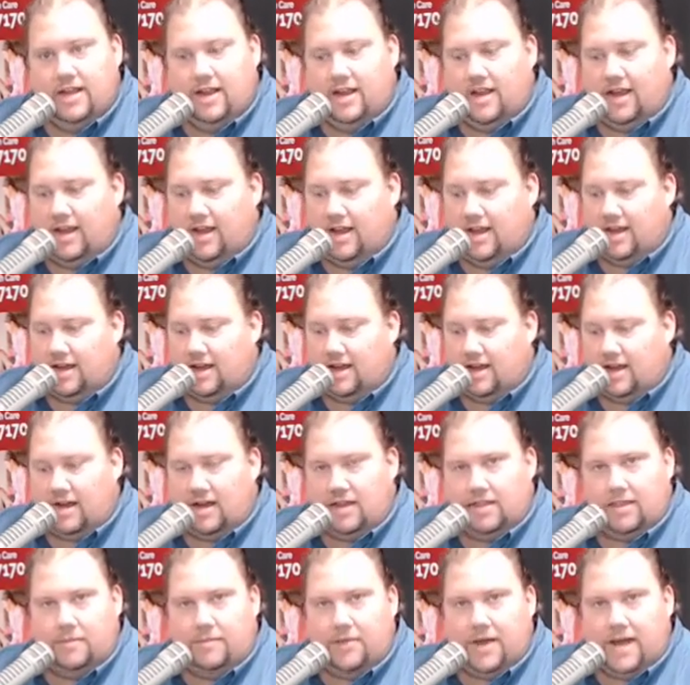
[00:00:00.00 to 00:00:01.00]
and
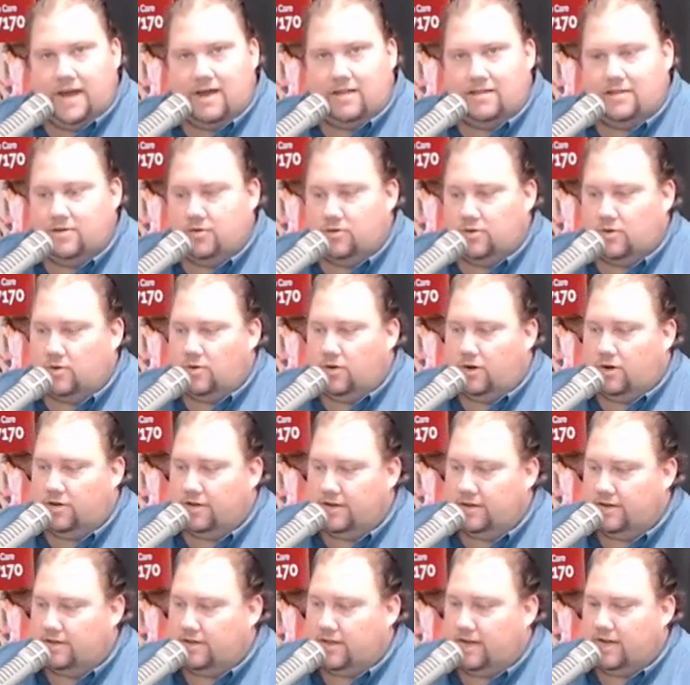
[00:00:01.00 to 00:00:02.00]
on the path to a
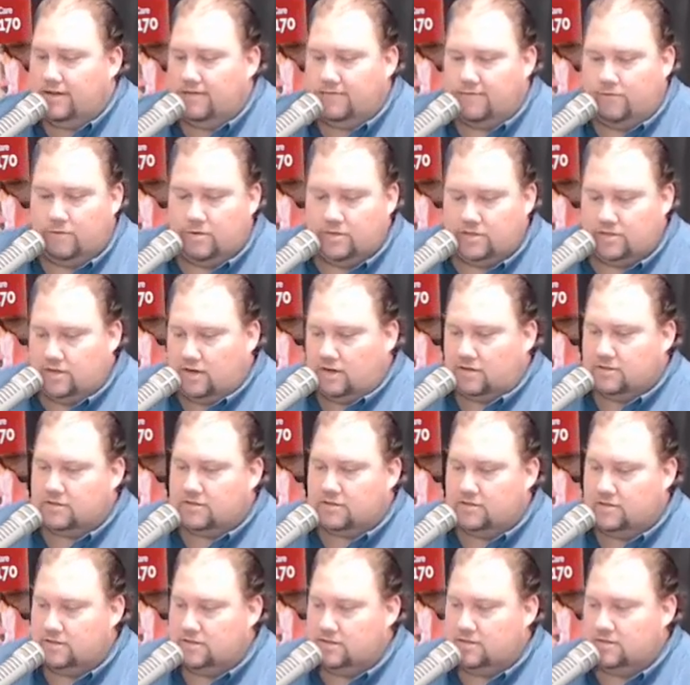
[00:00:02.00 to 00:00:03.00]
quality of life, which all
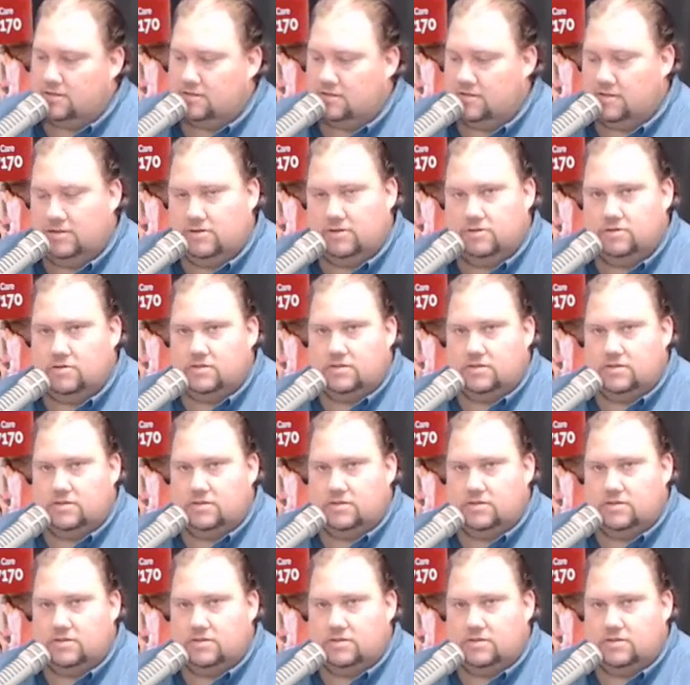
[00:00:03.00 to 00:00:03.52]
surgeons do.